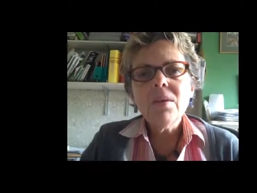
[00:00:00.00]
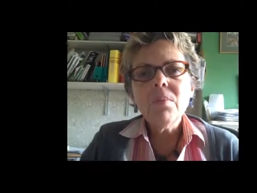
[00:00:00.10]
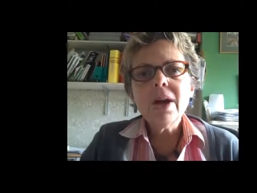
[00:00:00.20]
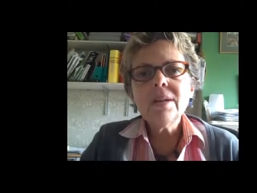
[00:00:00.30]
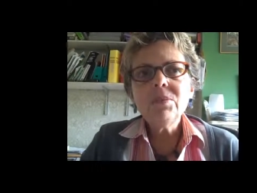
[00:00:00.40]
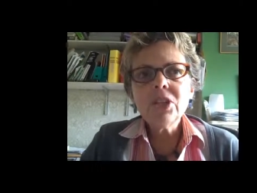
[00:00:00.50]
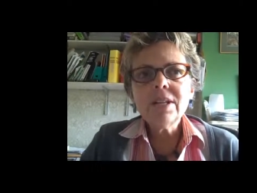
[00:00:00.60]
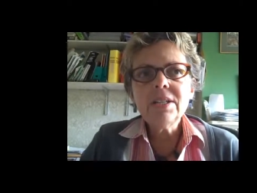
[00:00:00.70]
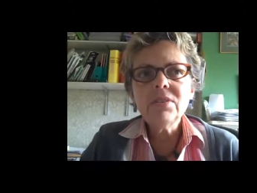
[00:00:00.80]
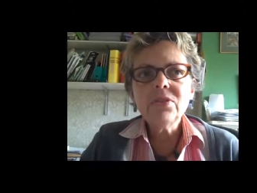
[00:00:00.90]
My
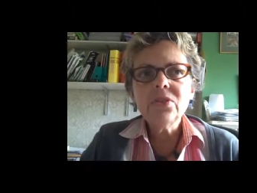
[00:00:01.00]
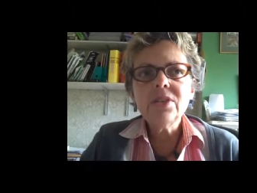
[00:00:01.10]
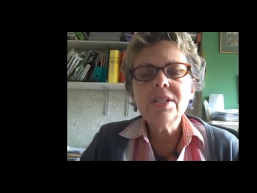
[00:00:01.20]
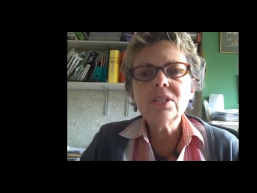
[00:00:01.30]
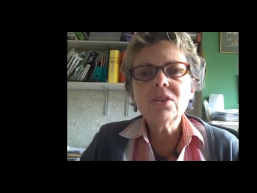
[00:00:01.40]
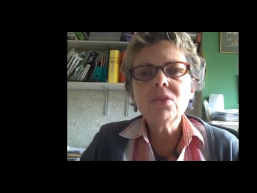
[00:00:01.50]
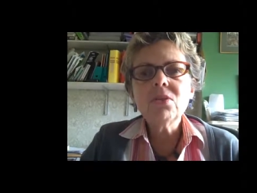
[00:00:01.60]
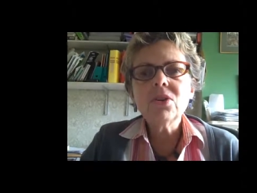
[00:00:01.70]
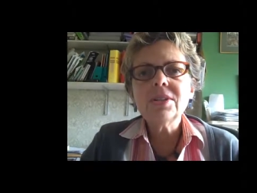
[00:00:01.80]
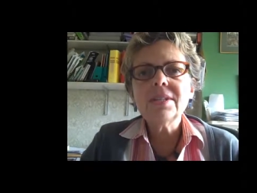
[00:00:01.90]
objective for this
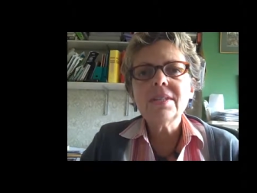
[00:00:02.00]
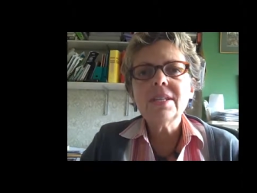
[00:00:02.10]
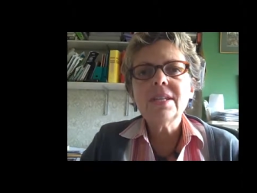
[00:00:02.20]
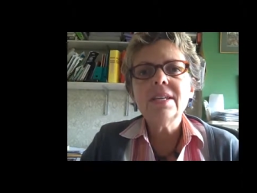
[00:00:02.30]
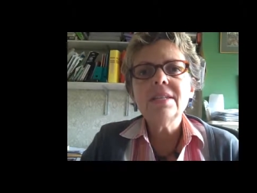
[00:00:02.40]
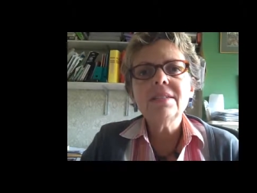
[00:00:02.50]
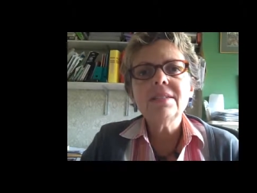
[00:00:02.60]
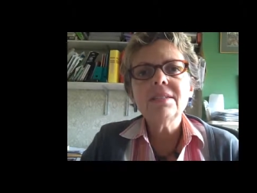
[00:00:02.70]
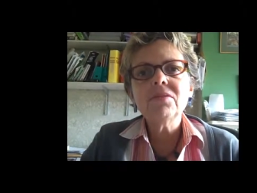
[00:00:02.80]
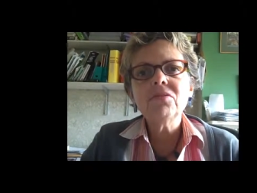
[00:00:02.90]
course
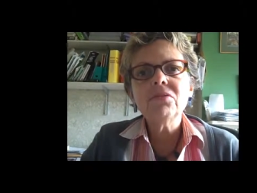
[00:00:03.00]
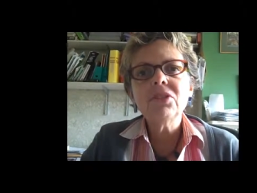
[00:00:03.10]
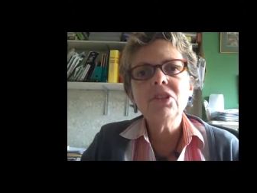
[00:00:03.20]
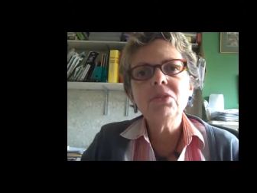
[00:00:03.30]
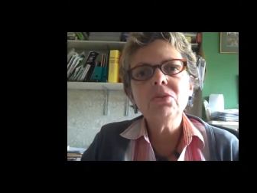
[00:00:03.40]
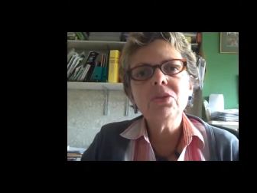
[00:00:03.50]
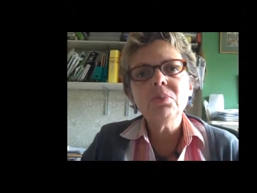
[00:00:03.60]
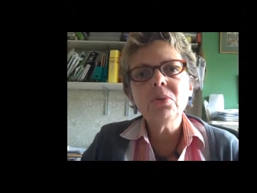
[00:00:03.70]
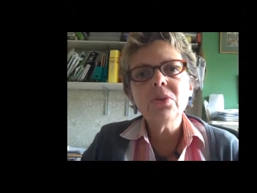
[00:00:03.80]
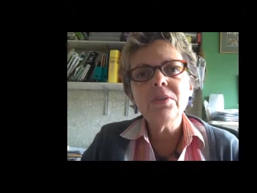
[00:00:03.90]
is to
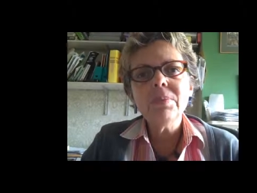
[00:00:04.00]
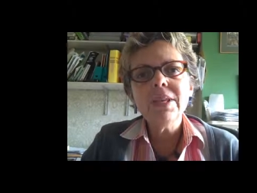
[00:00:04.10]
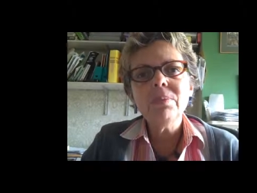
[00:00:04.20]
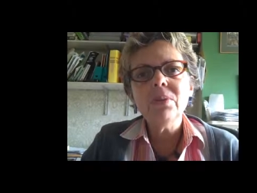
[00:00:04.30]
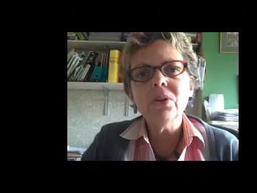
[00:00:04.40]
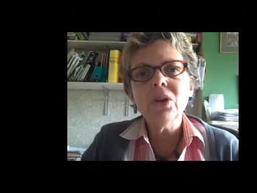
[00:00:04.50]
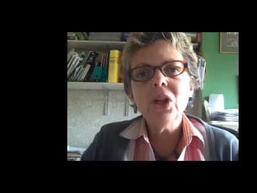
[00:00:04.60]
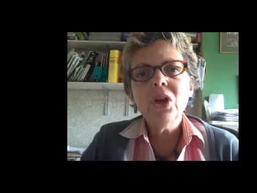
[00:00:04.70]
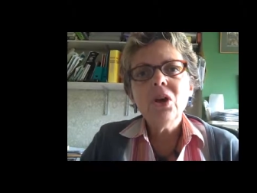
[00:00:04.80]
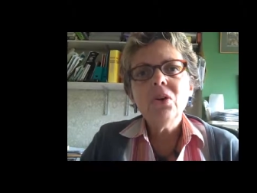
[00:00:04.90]
support people
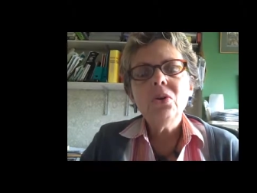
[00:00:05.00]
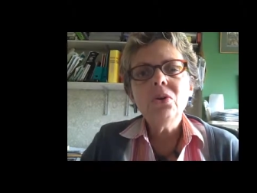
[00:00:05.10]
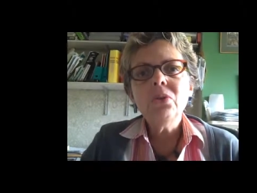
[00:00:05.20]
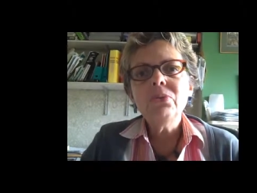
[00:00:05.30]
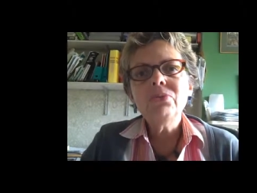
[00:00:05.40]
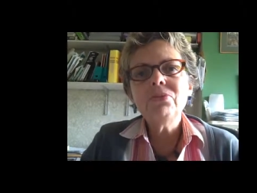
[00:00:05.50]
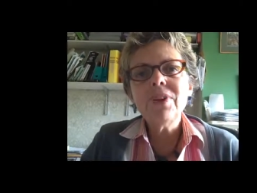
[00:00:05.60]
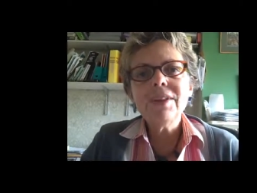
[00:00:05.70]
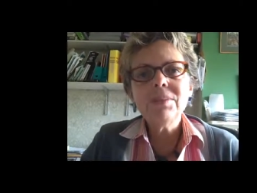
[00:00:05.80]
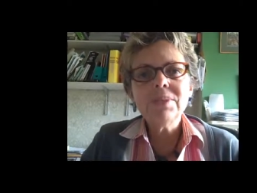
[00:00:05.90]
who
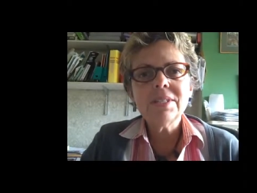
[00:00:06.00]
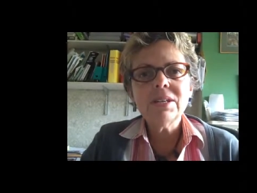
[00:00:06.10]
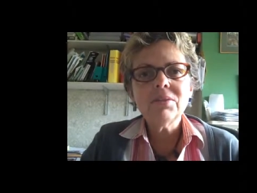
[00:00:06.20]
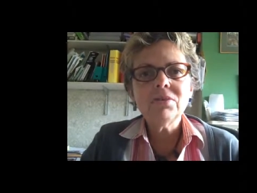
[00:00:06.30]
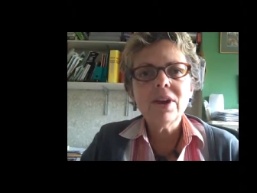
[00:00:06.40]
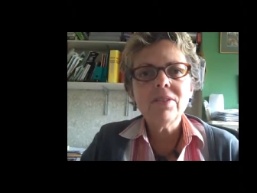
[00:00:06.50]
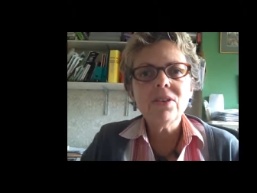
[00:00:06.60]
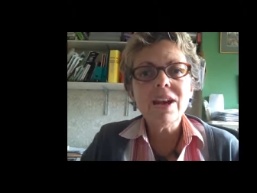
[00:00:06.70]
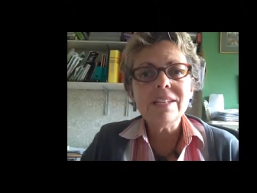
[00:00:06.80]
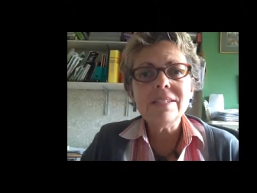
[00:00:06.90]
find themselves
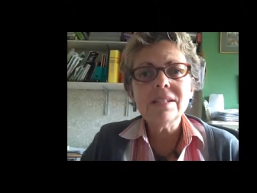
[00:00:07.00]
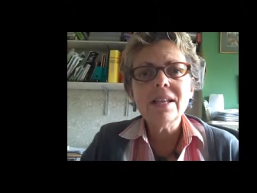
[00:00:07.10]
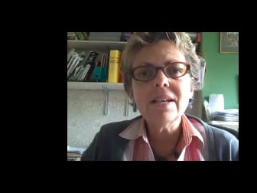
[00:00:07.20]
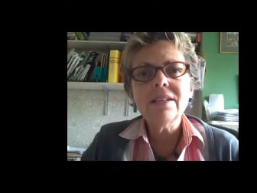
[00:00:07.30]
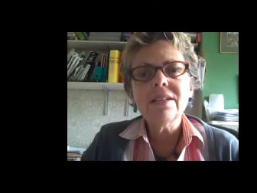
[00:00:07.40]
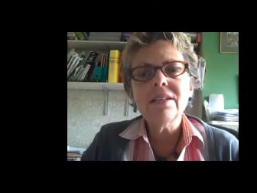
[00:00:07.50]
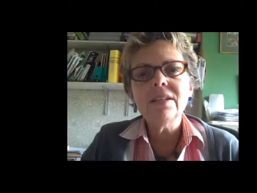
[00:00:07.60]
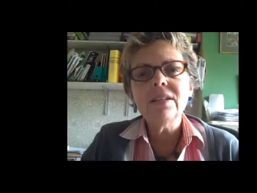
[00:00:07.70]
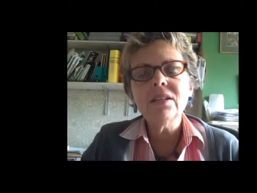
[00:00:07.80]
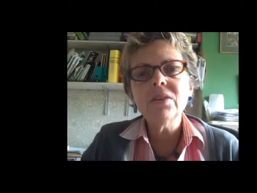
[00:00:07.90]
rather isolated
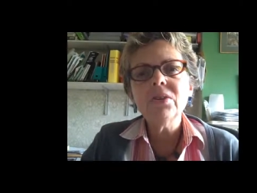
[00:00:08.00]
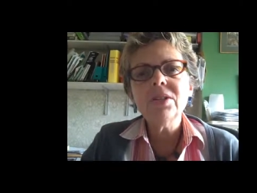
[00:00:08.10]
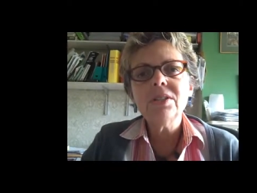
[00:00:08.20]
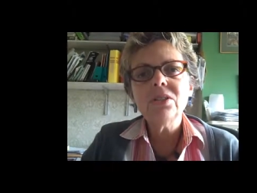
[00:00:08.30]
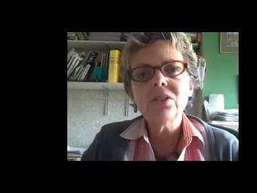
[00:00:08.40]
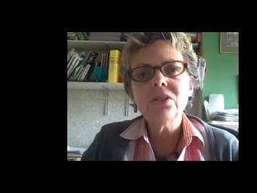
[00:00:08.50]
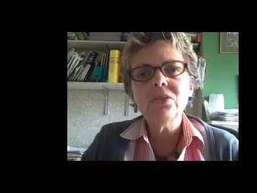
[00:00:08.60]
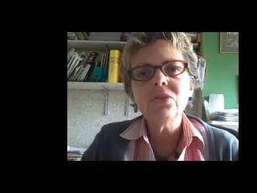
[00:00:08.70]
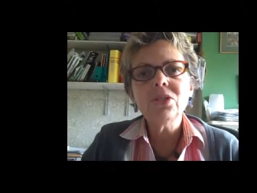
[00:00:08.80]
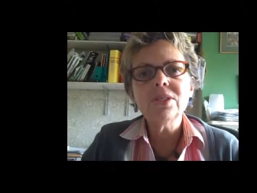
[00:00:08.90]
in their own
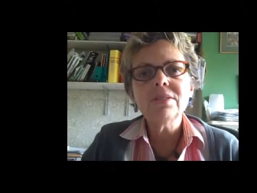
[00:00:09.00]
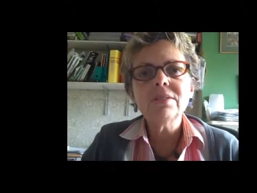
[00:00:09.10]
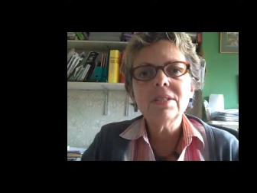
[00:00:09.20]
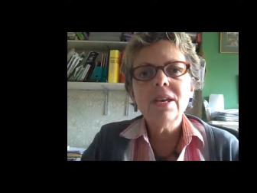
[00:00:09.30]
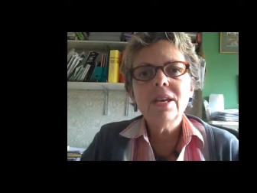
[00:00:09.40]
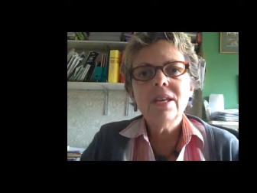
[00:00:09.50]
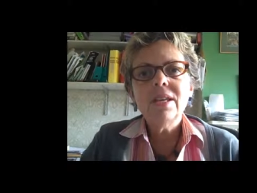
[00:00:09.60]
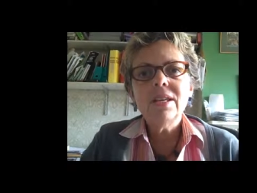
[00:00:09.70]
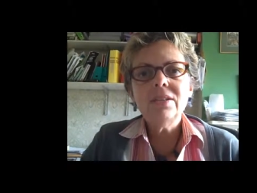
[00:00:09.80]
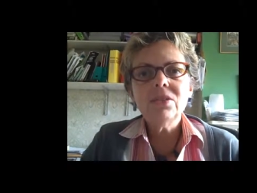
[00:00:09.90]
institutions
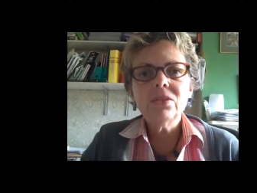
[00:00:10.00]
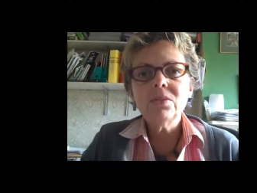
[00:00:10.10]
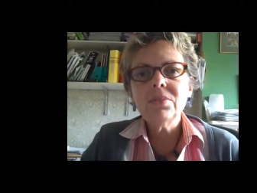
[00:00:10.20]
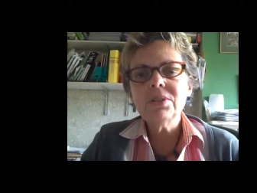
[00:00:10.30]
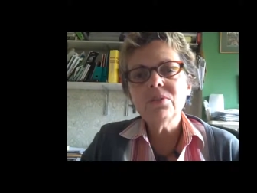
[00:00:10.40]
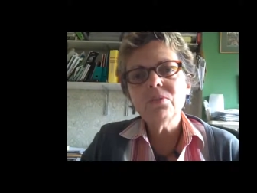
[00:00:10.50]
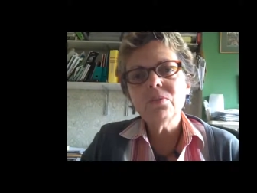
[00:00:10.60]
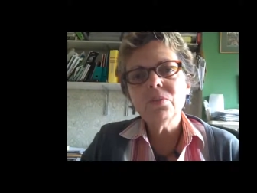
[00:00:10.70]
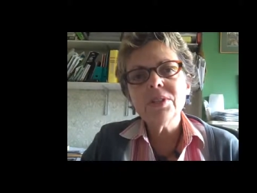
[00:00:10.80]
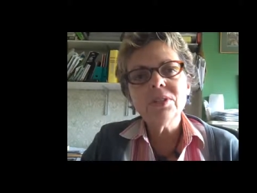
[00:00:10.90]
in terms of
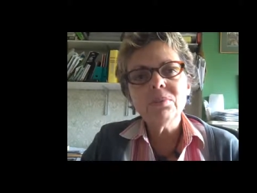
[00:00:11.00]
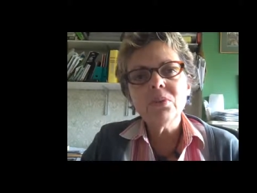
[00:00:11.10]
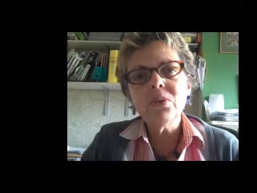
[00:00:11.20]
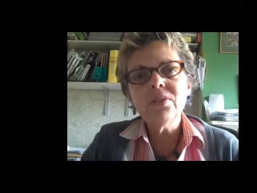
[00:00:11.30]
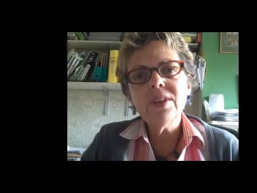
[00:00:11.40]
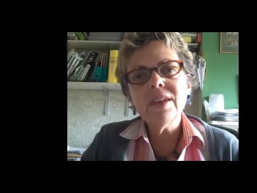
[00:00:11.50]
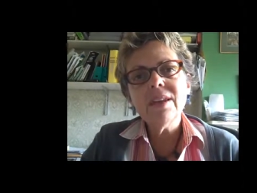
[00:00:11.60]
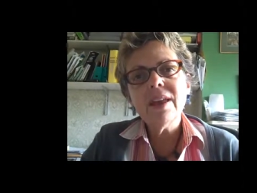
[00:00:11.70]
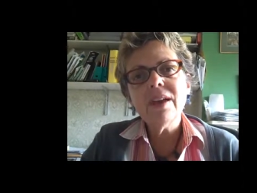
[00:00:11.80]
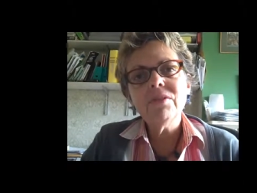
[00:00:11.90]
what support they
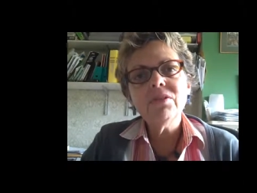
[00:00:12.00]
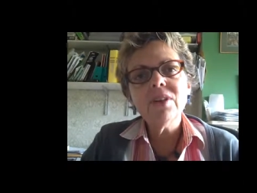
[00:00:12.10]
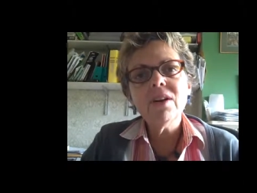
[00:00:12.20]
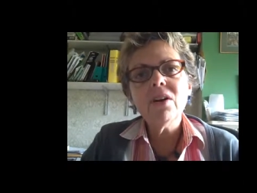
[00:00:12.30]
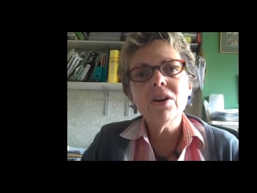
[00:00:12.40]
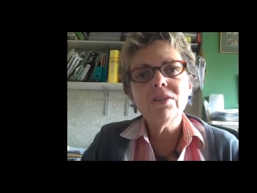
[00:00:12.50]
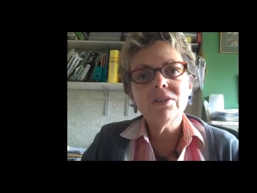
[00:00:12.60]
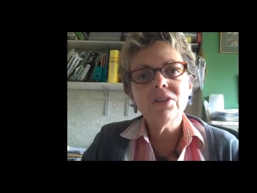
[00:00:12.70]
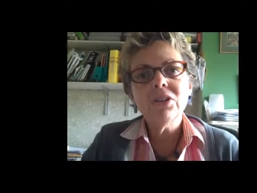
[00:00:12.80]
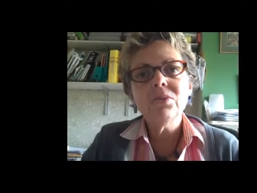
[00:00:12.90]
can have if they are
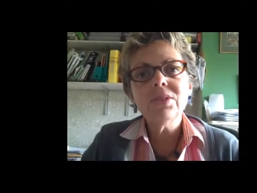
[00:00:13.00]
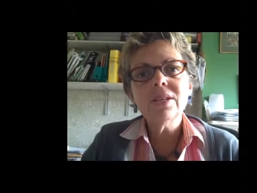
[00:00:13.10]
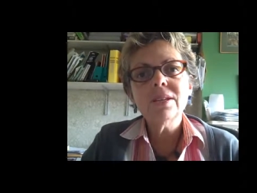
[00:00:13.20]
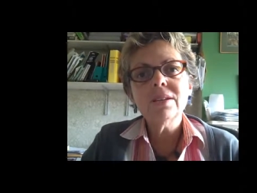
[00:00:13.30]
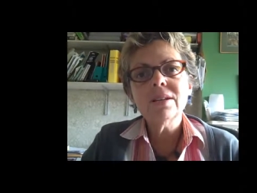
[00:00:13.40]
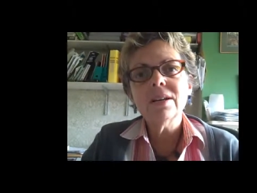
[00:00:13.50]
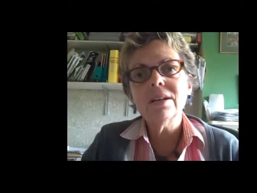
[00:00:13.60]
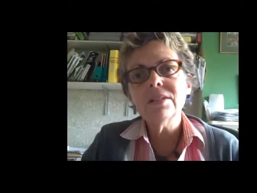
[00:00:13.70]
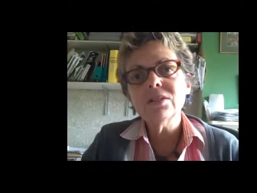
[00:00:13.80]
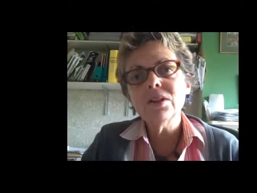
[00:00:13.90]
using
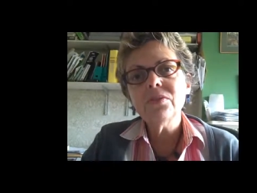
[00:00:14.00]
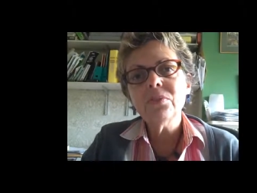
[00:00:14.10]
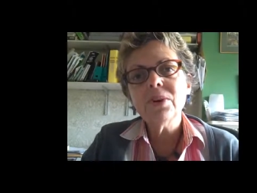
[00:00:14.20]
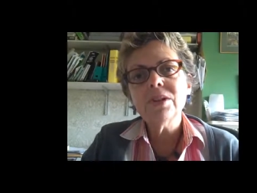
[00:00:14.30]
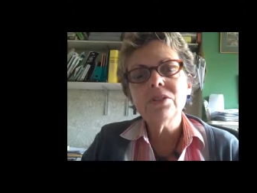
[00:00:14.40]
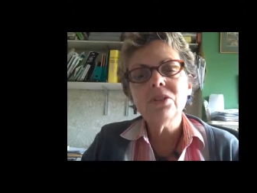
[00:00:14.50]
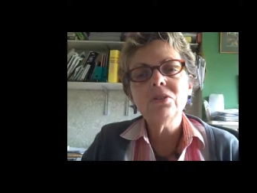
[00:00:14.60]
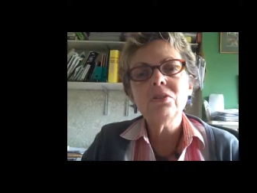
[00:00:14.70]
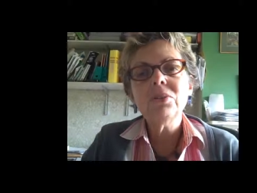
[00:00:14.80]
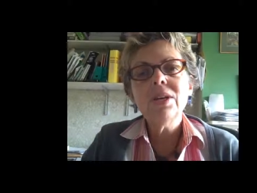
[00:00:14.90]
software
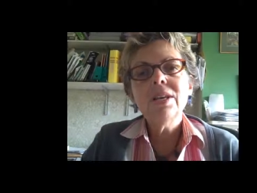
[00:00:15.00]
to